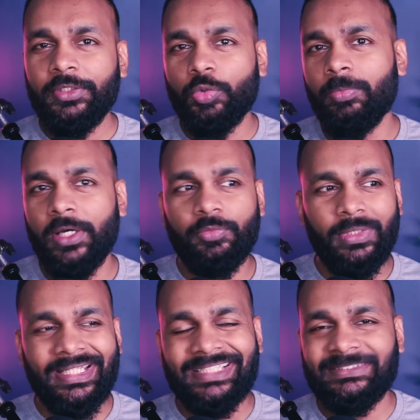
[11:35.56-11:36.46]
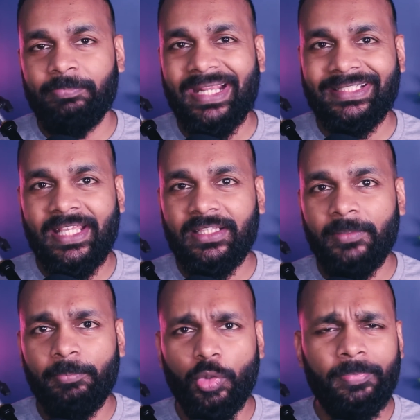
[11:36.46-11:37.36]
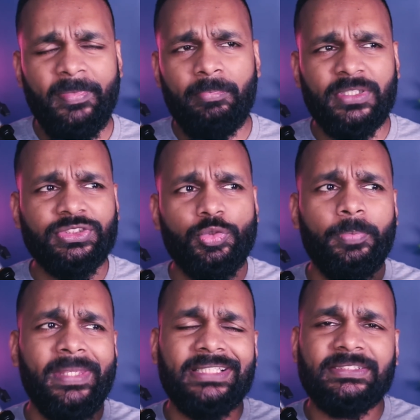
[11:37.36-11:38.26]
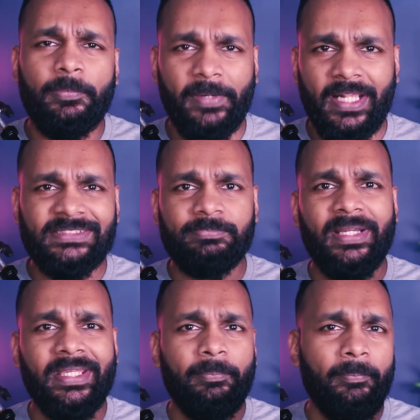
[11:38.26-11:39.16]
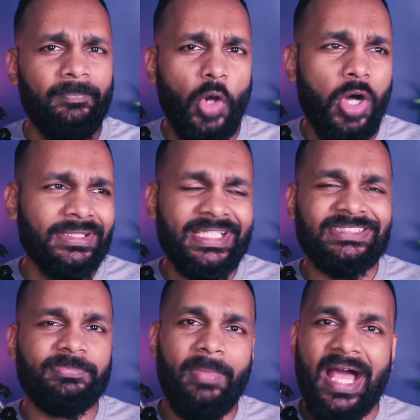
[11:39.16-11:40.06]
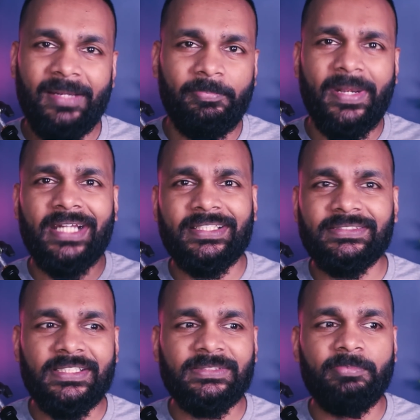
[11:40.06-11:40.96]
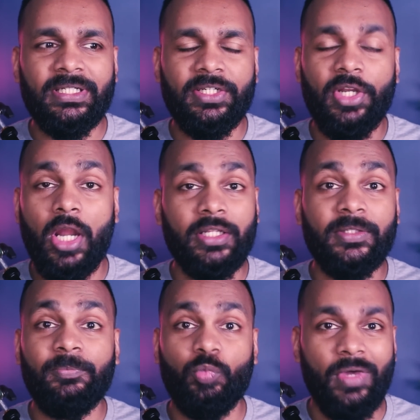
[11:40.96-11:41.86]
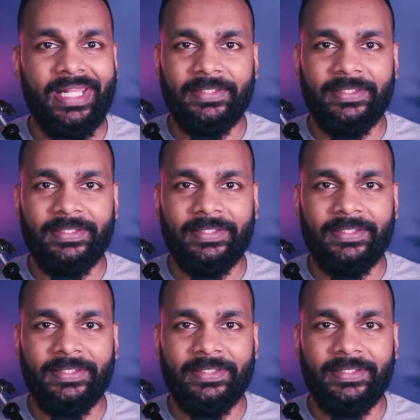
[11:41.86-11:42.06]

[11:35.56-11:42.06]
and Kumar were expecting the board members to be surprised by all these malpractices, but none of them were.